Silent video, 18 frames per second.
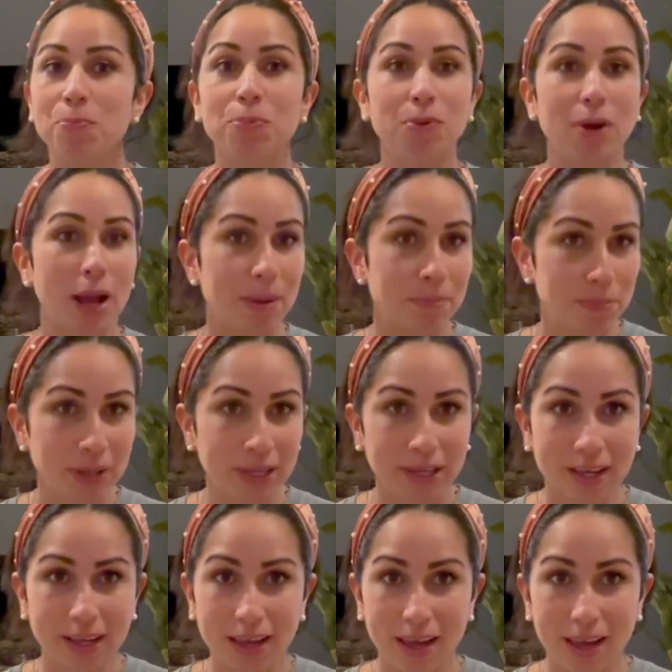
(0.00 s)

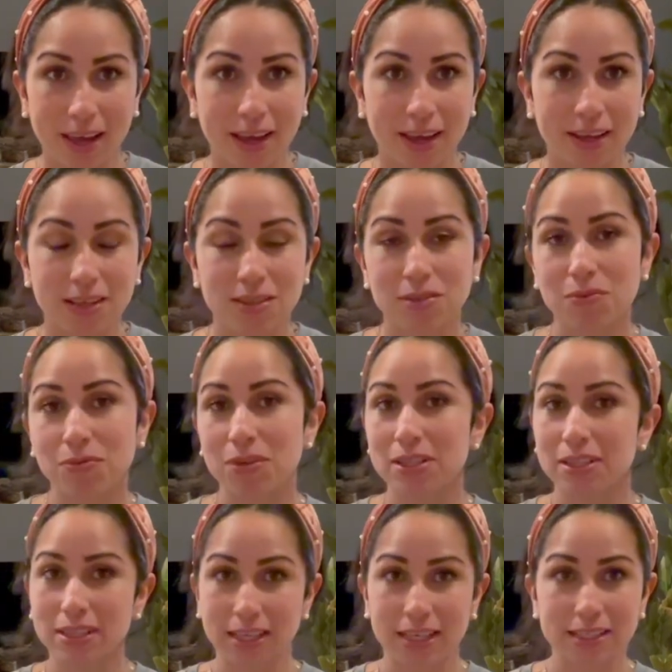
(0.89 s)
prepping ahead
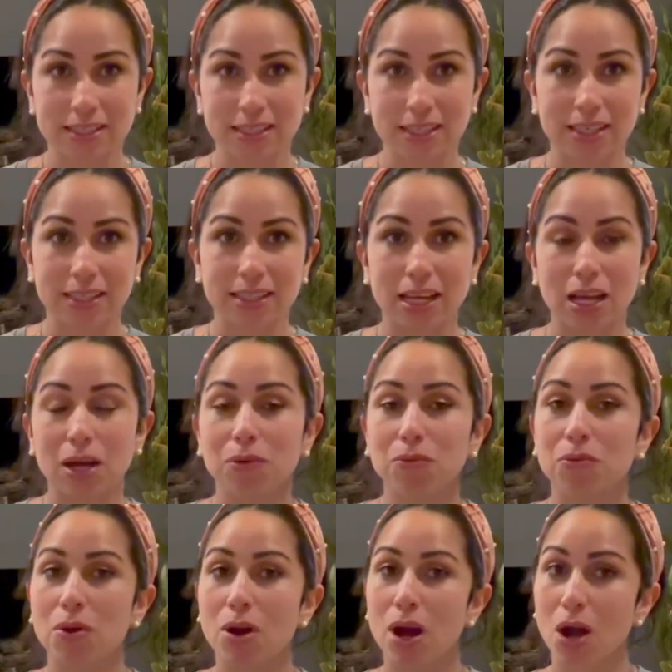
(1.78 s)
with things like
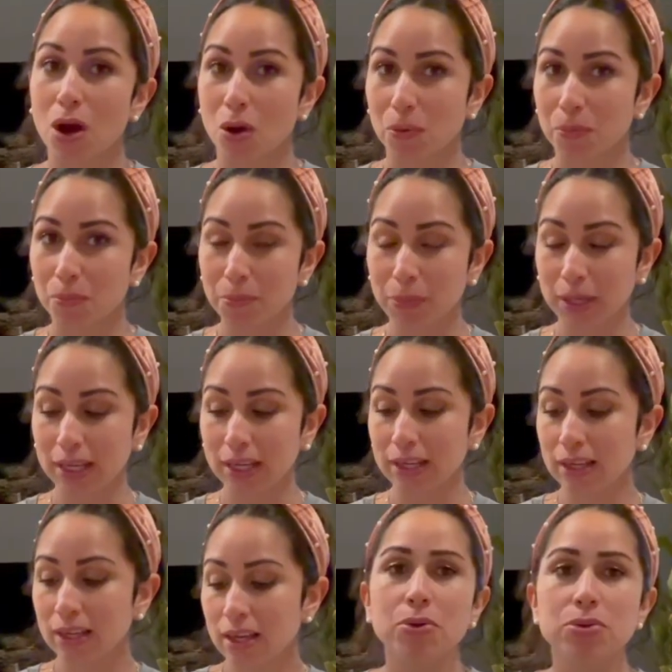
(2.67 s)
that will help
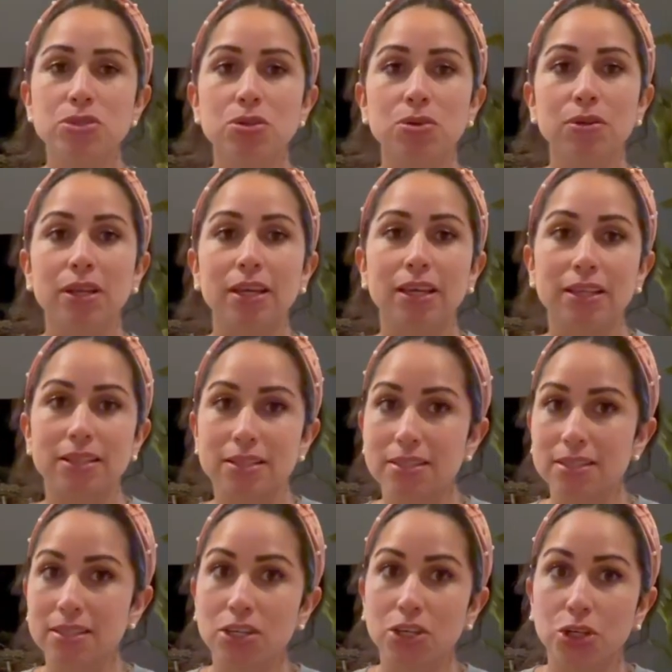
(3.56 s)
me. Also, like it
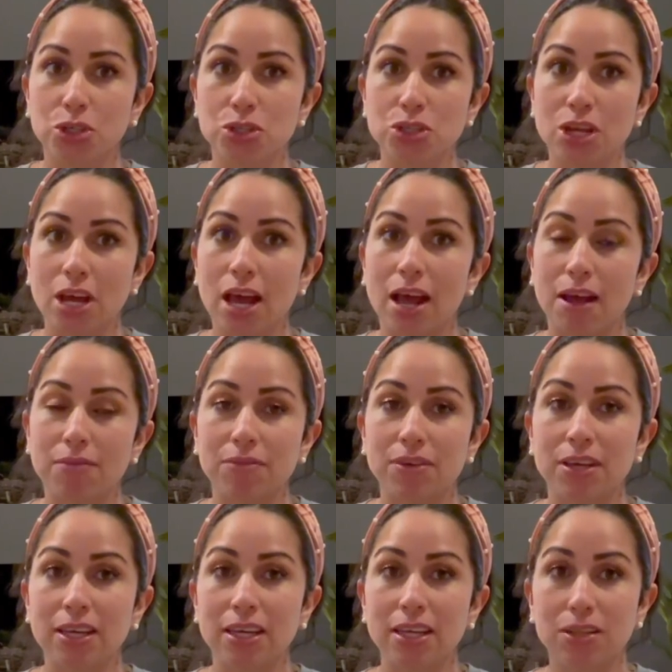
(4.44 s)
doesn't hurt to
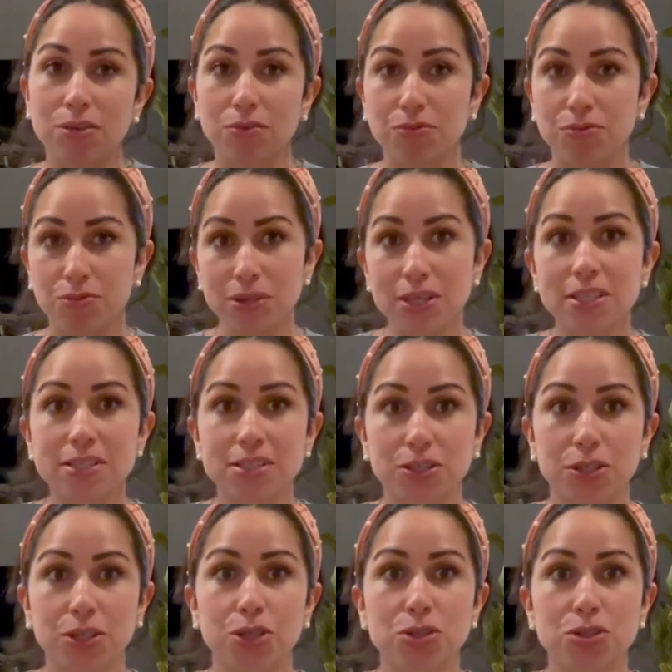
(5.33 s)
have it in the
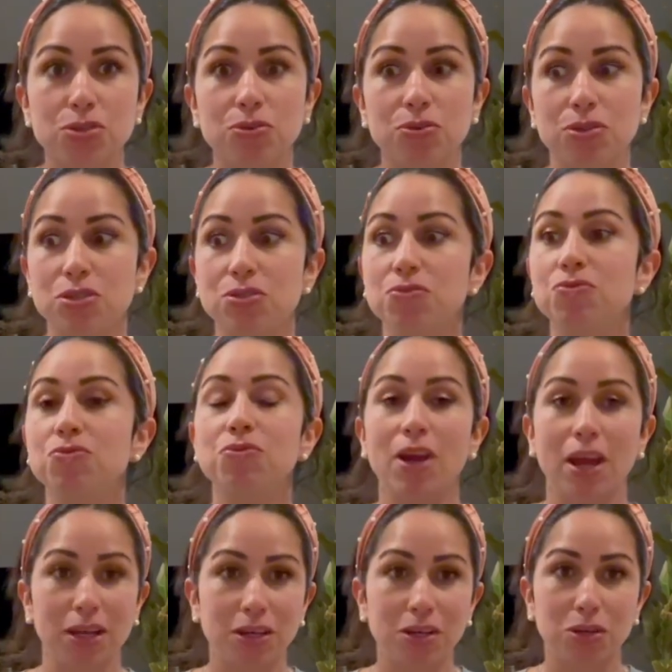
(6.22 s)
freezer so it's
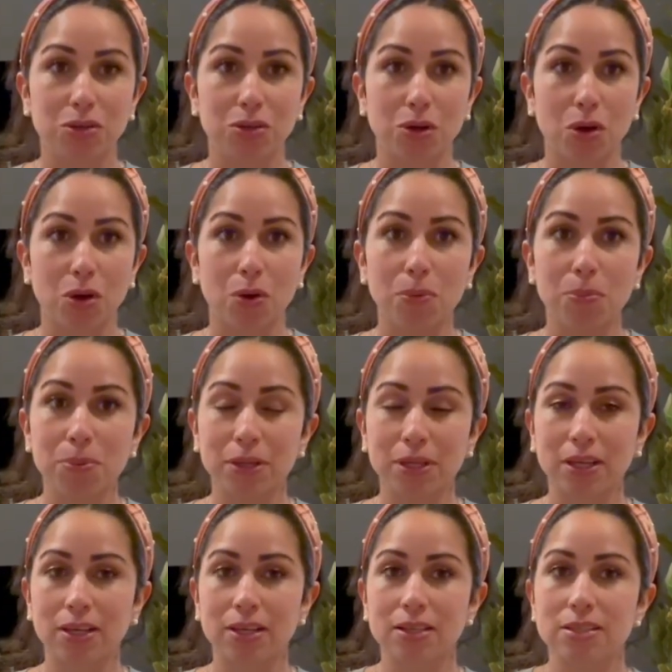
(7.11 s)
ready to go
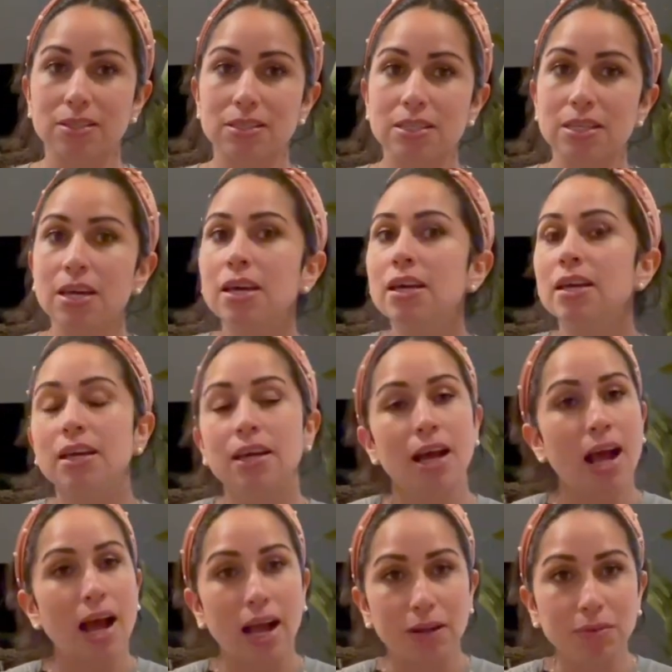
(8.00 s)
because
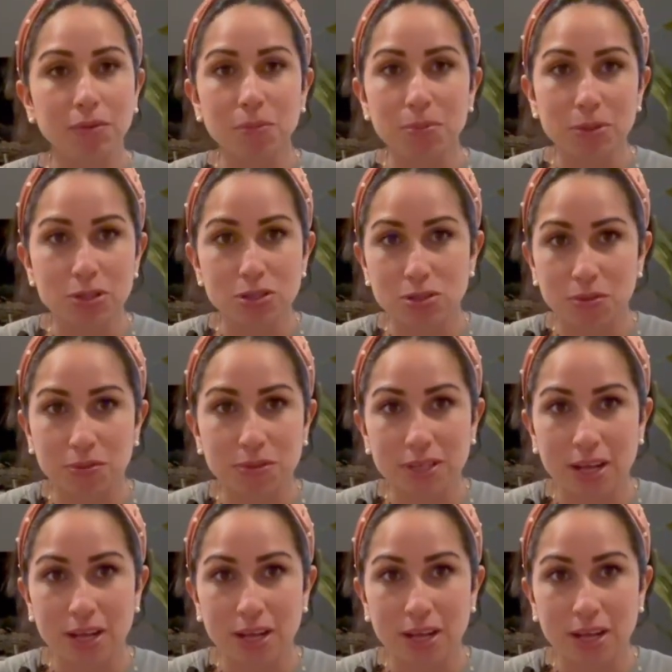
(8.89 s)
I will be so